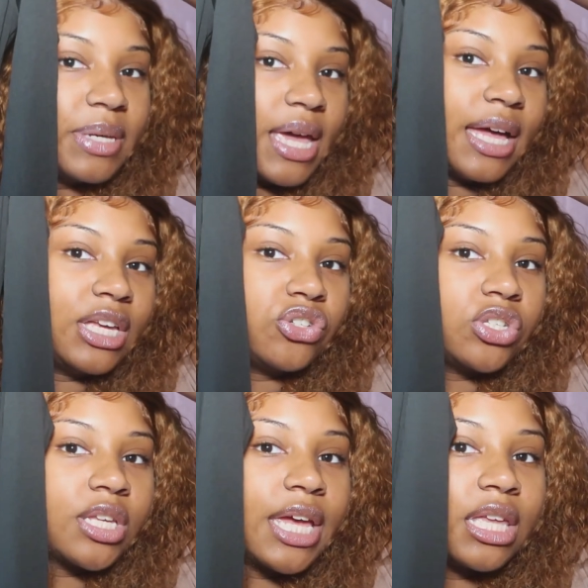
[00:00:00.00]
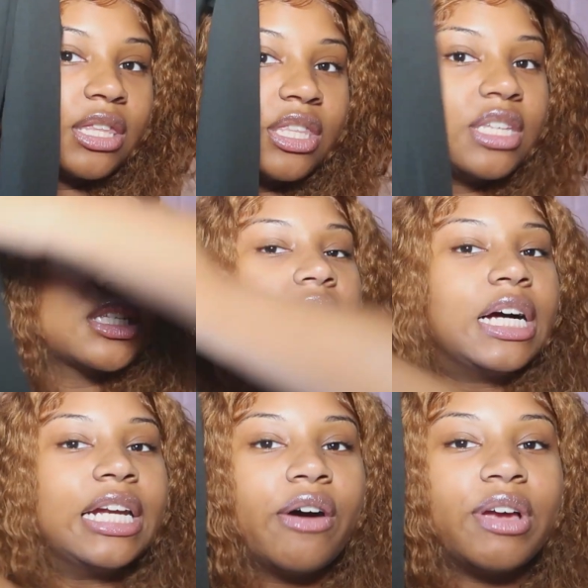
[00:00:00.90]
But yeah, it's just like this
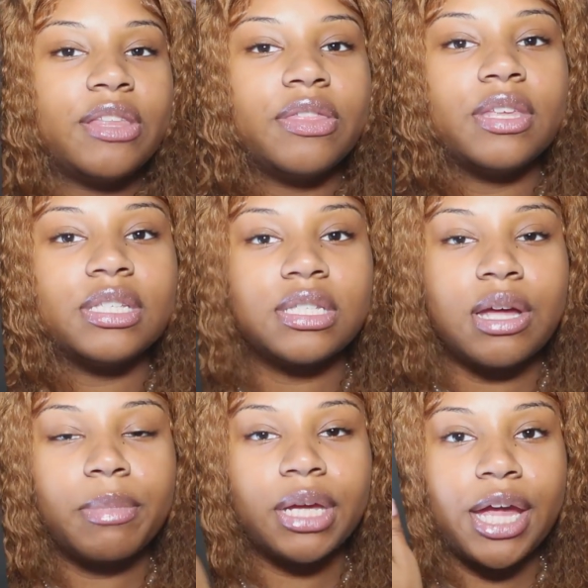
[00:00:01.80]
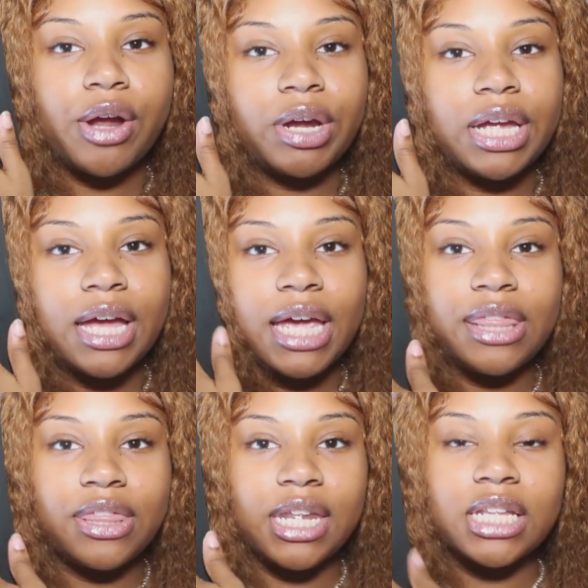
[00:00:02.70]
cutout in the stomach area,
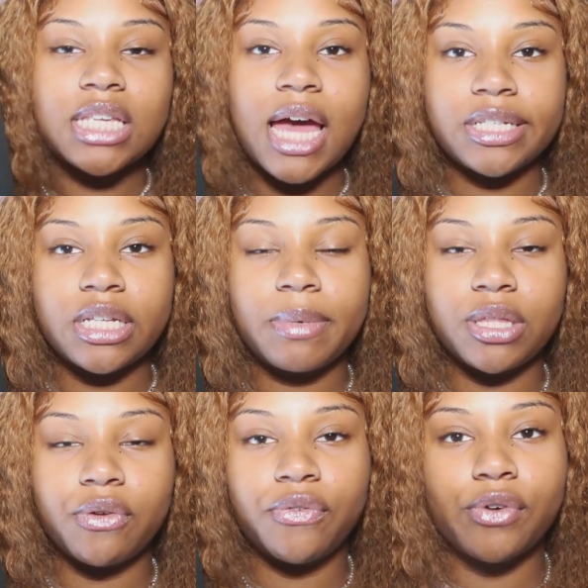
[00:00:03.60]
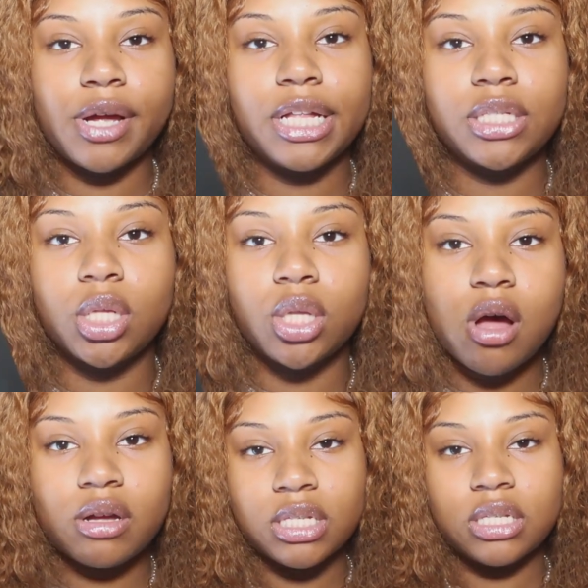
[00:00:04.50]
and then it ties up in the front. It's a
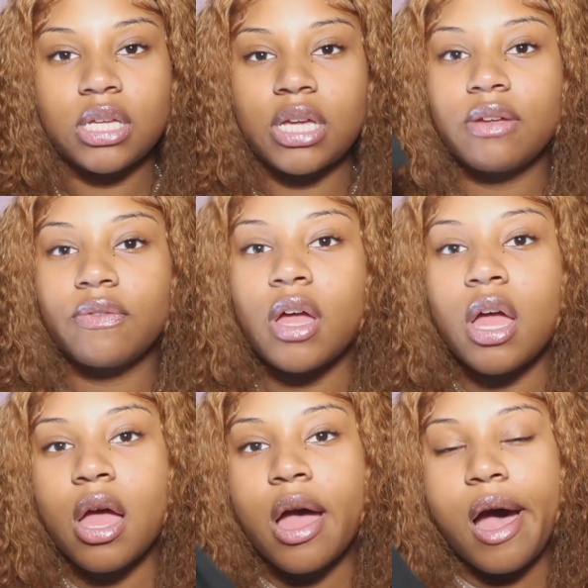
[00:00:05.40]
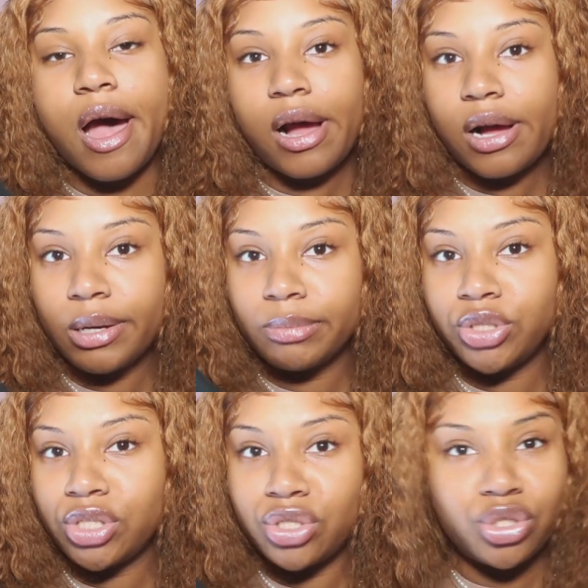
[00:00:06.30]
long sleeve
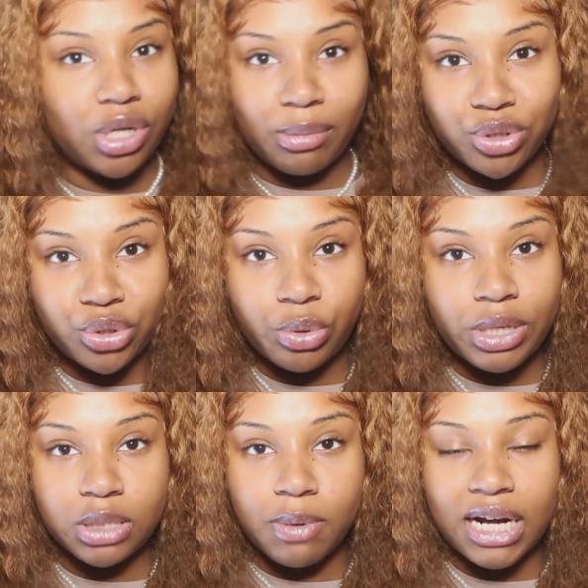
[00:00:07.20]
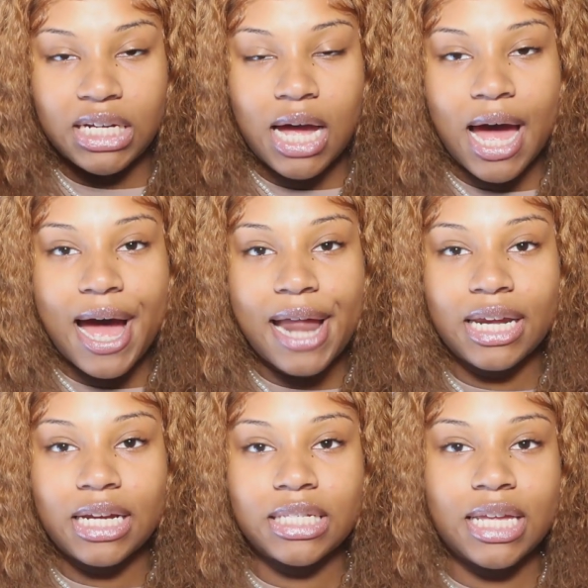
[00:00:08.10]
just jumpsuit. It's
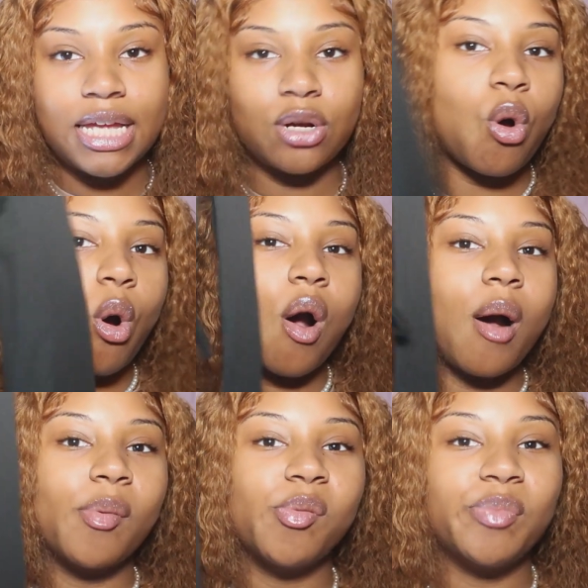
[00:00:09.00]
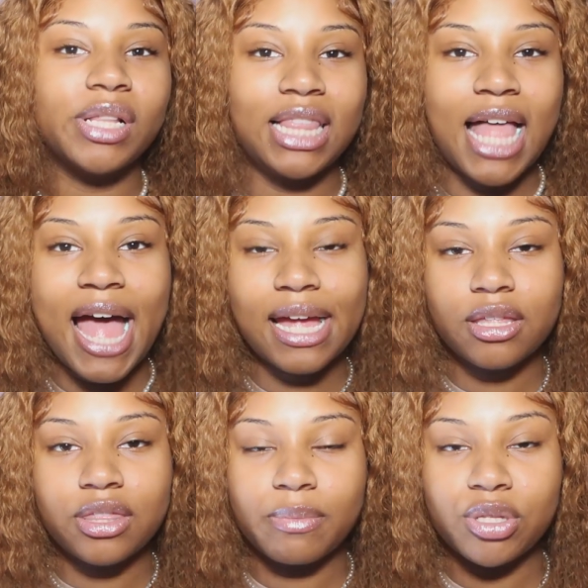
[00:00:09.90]
bodycon. It is in all
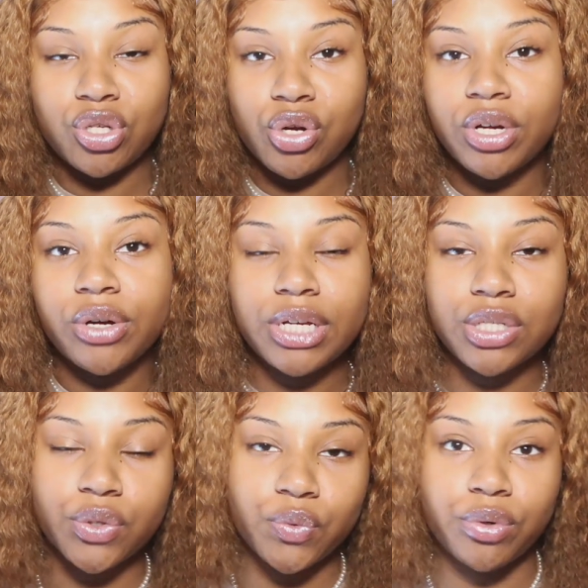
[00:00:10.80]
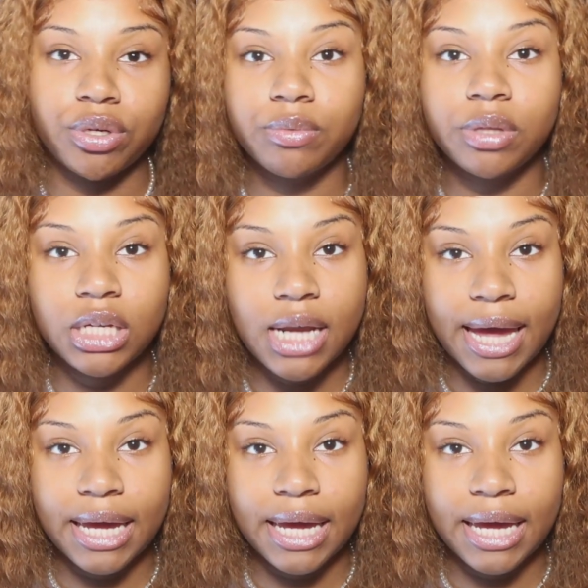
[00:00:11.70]
black. The material is really